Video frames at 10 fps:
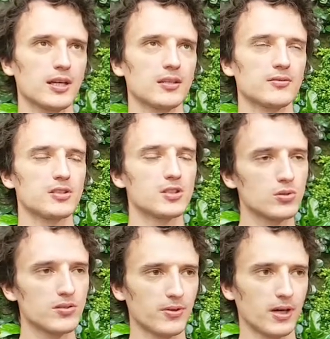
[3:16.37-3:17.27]
kind of a
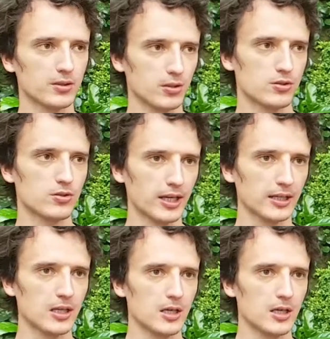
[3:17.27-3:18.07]
unified contract,